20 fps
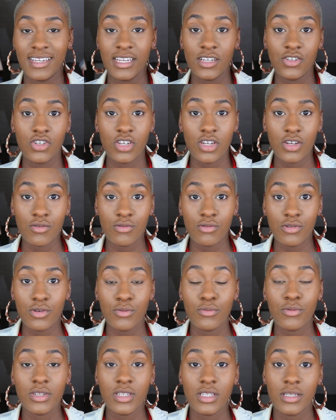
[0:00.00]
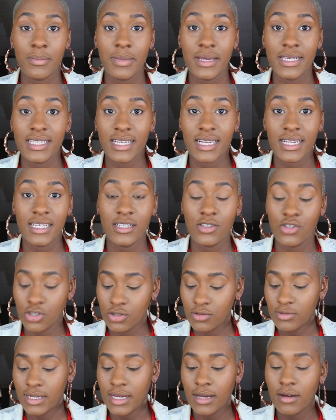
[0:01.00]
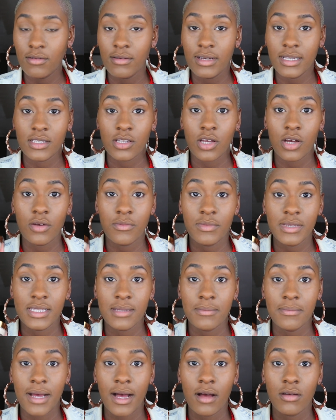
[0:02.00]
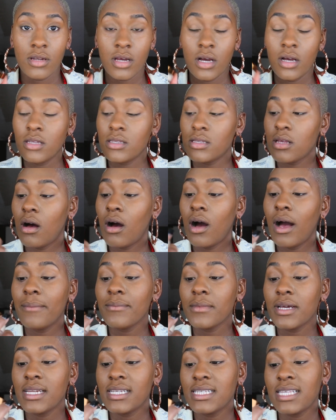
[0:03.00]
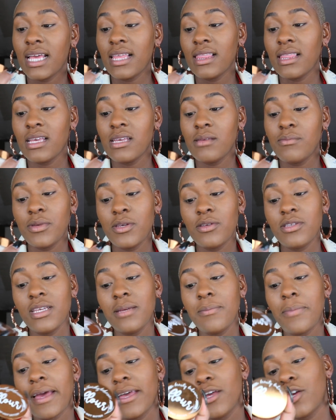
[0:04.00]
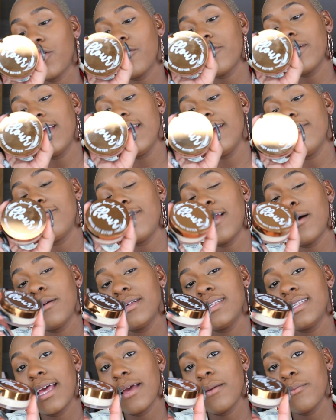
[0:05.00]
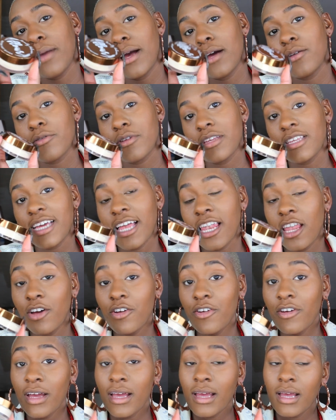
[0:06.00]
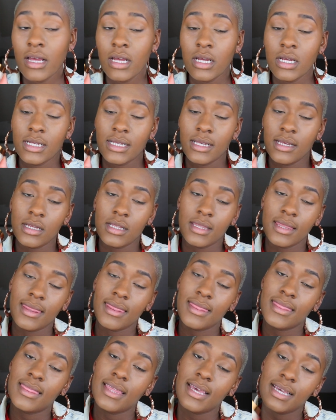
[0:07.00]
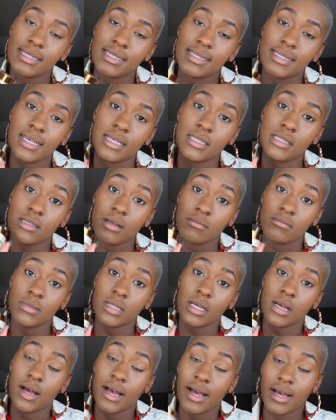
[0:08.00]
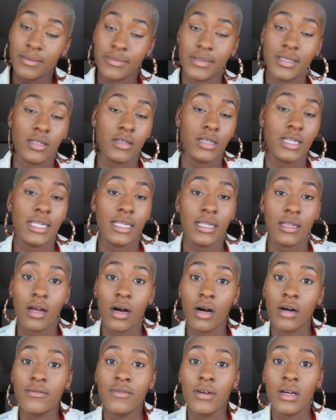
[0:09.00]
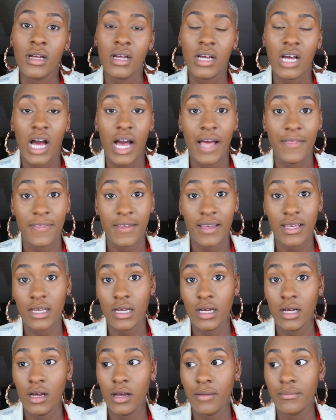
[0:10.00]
literally all you want to basically do now is go in with some powder. So I'm going to take the Beauty Bakery Flower Setting Powder in yellow. This is something I absolutely love. I think